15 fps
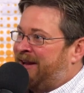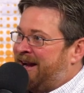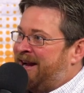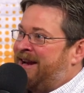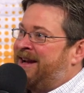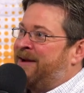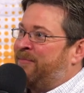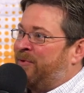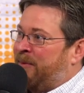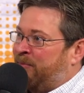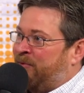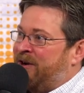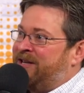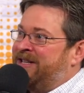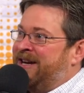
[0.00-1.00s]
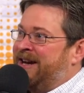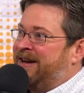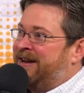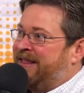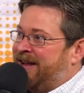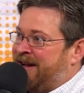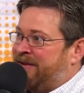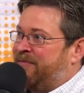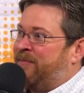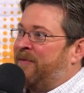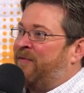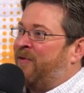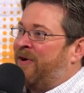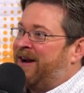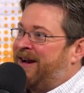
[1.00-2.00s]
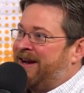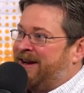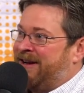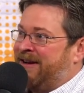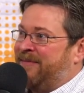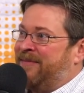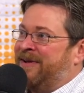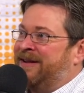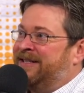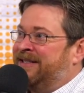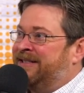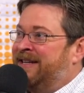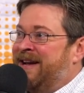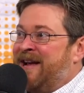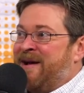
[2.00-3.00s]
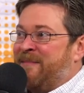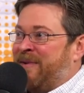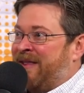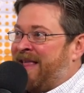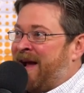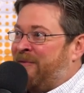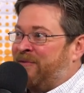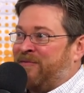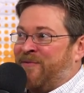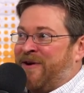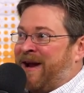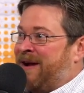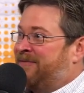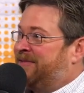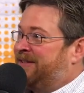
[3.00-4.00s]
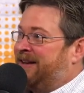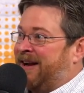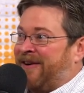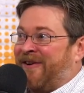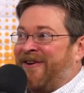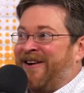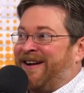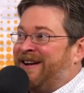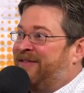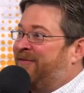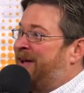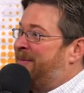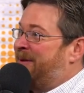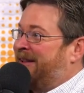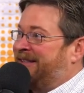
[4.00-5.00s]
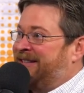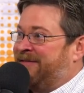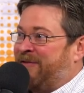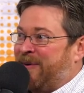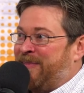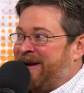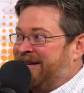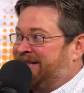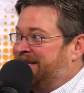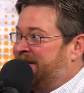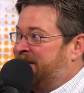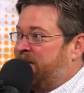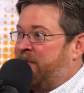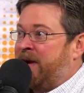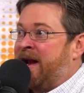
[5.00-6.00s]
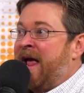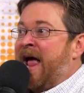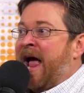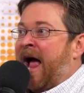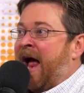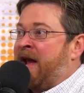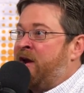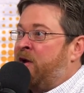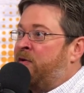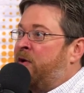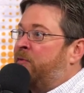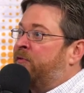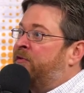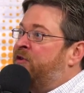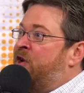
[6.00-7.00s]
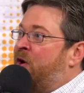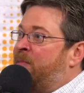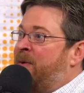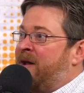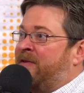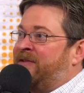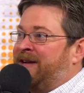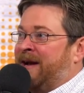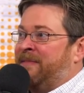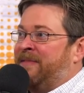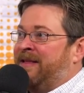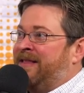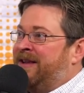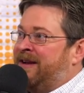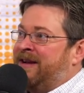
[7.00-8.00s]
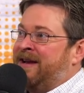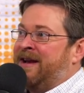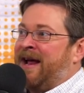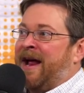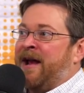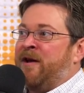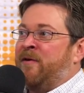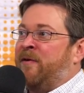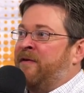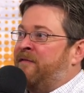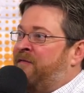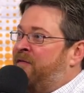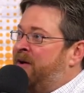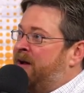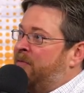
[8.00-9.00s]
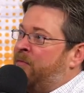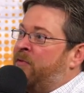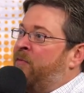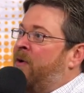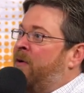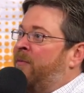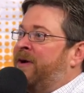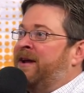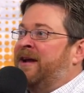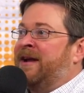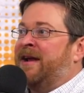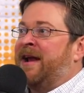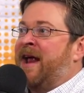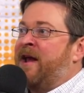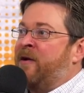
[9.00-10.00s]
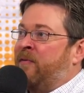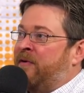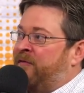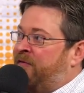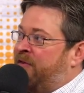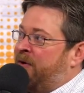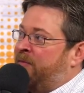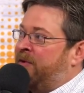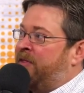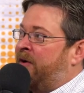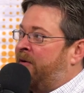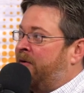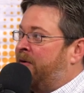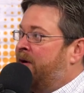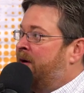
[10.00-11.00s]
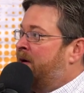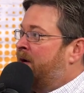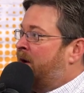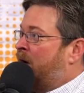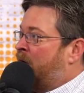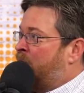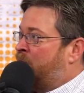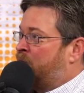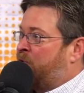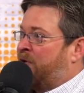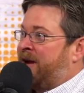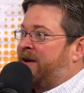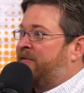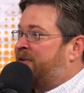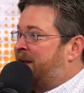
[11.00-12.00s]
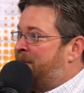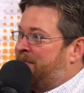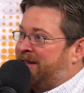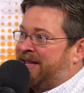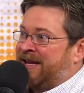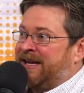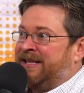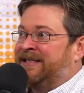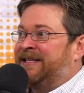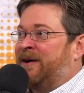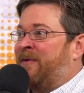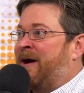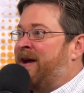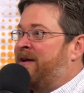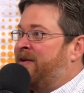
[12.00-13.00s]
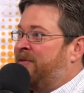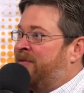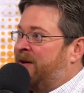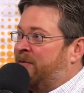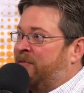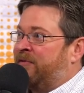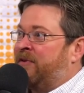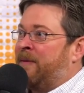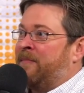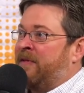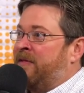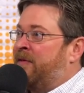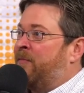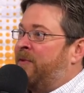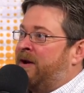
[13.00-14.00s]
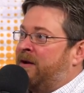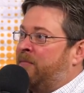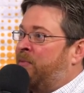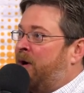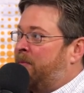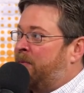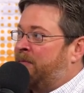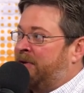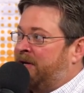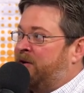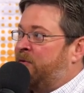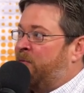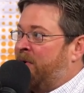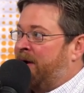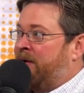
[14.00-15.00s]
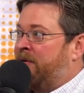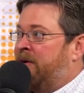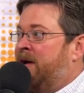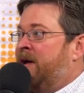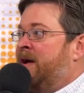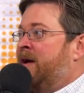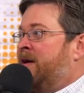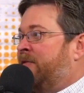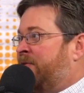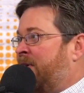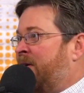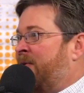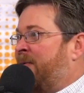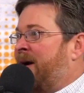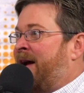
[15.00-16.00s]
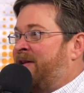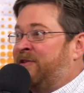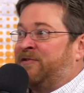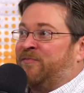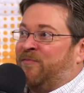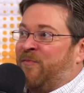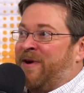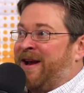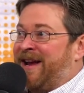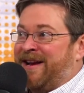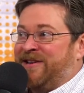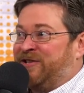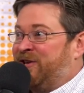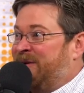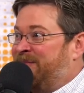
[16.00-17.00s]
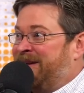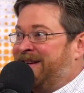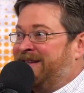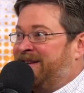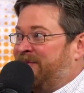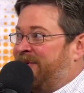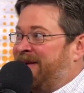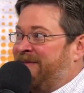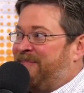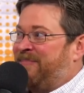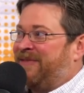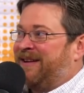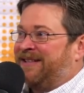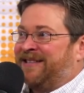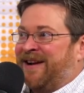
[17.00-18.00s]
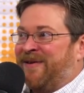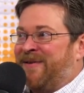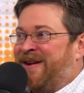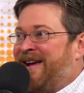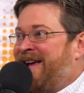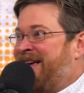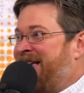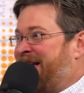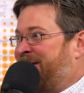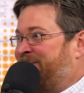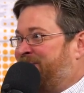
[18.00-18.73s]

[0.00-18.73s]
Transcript: planning and preparation into things before I get into the business, but that was one I was just like, all right, let's fly by the seat of our pants and do it. I knew there was no better time than then. I knew it fit with what we did. I knew it fit with our whole grand scheme of things. So I knew that it was something that we could probably do well. So I just went ahead and jumped into it. I love that. So I love it. You